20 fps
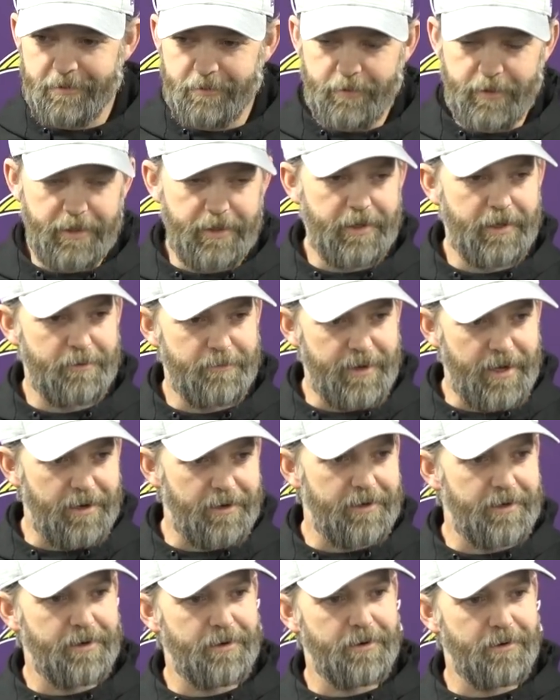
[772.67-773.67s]
we can get them
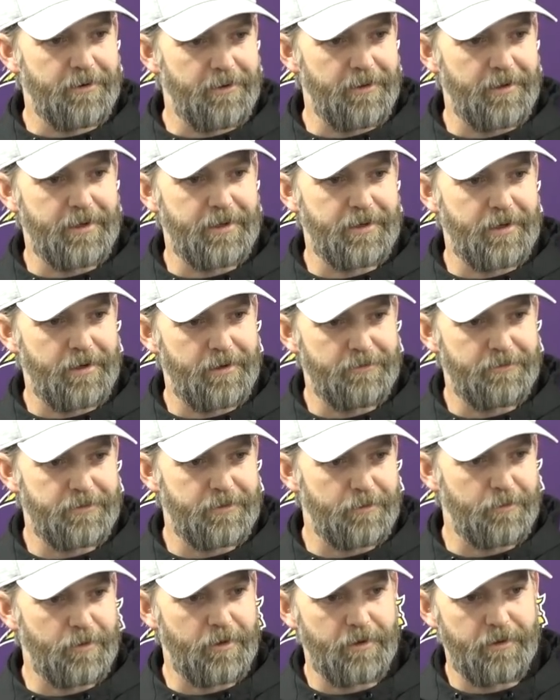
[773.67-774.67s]
out of here early enough
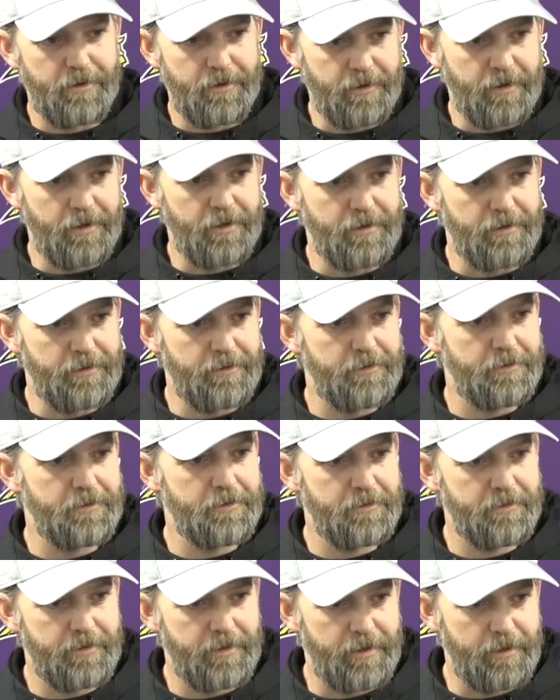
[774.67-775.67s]
to where they're not
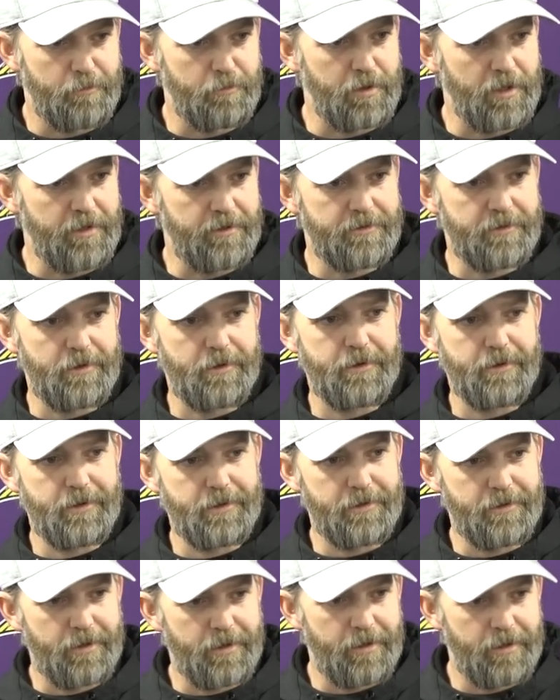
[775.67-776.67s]
in a blizzard
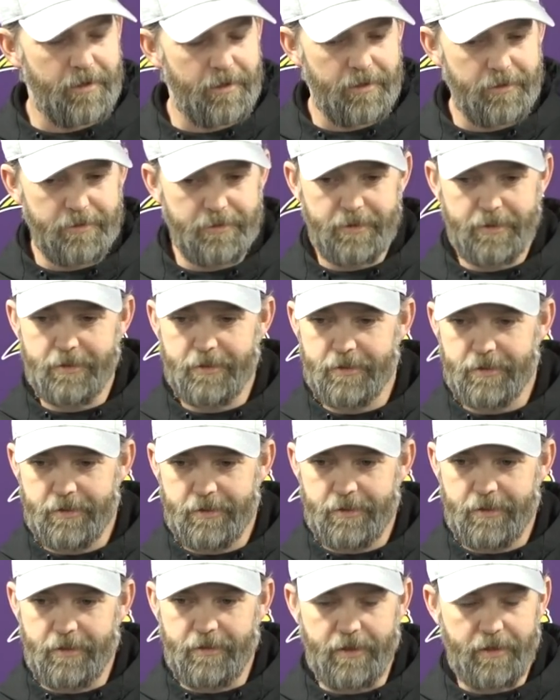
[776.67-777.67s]
and
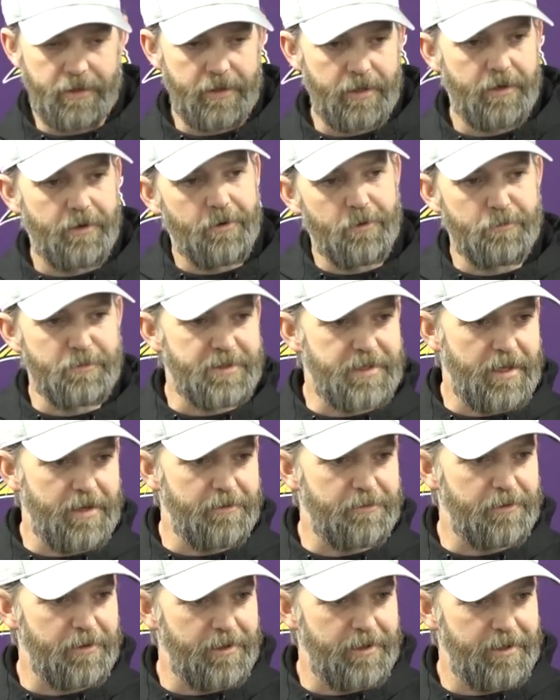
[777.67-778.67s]
then get home
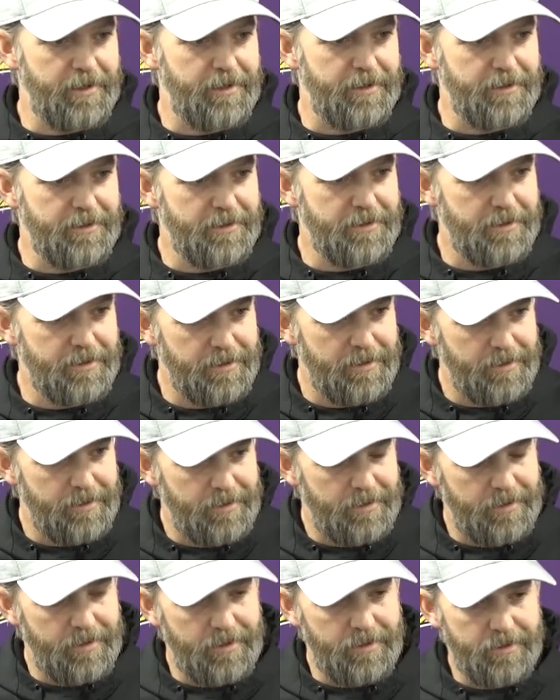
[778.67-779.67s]
safely,
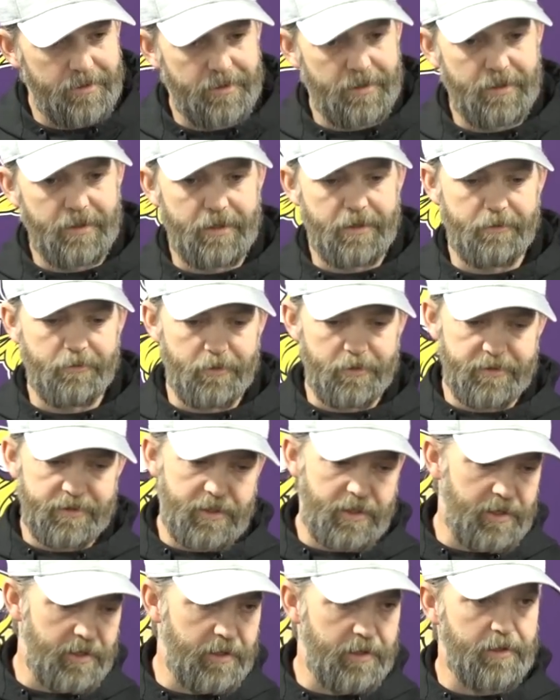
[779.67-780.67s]
and we'll
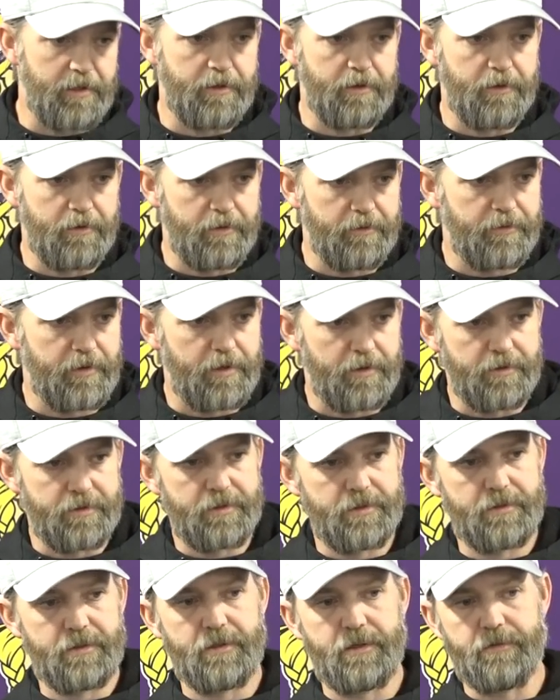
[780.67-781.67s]
see, you know,
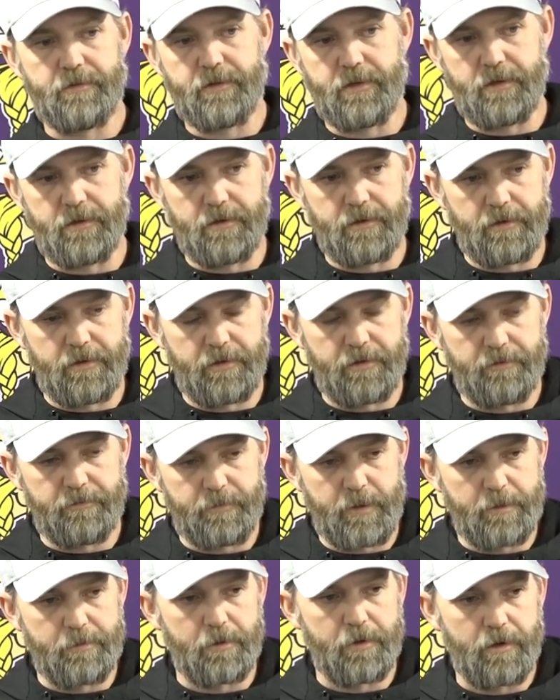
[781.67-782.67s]
if
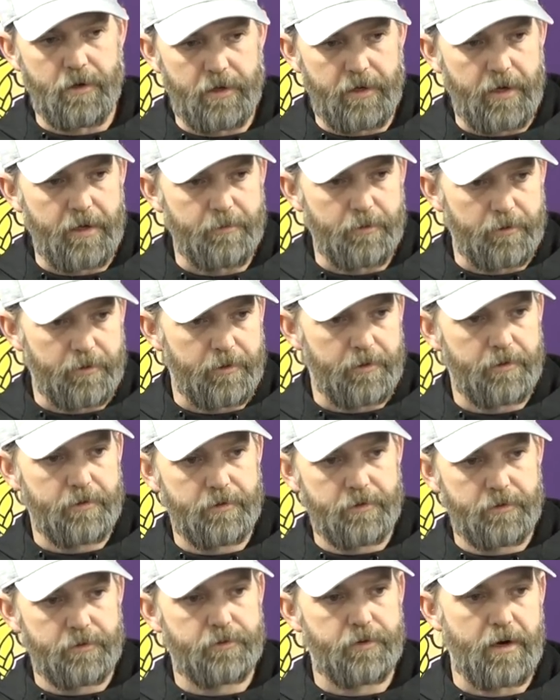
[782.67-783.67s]
people are unable to
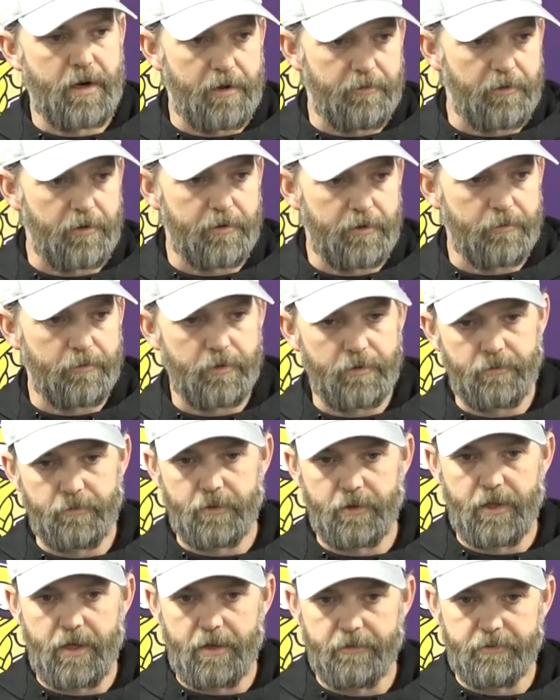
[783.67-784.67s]
travel, then
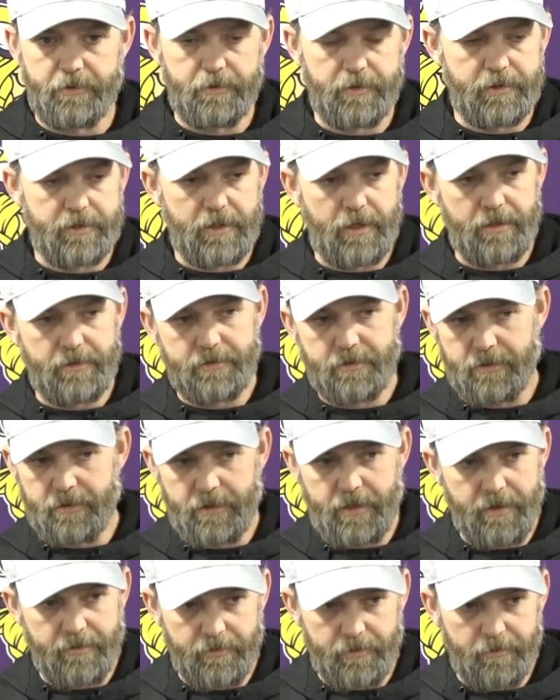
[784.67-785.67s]
we'll have to adjust,
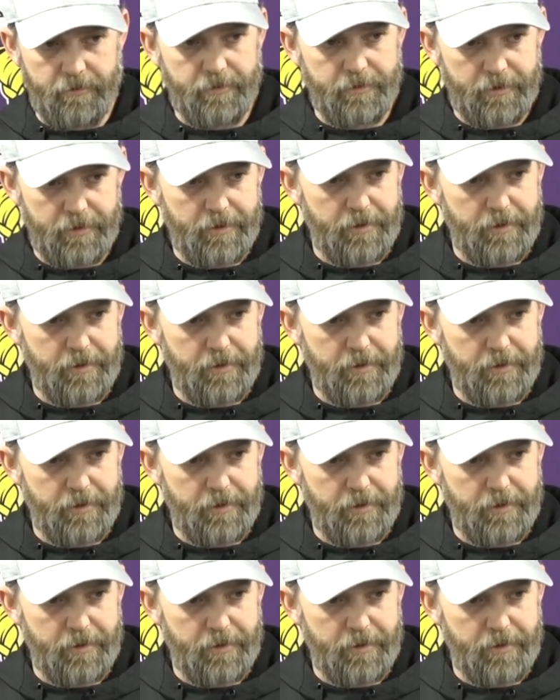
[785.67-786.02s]
and Kevin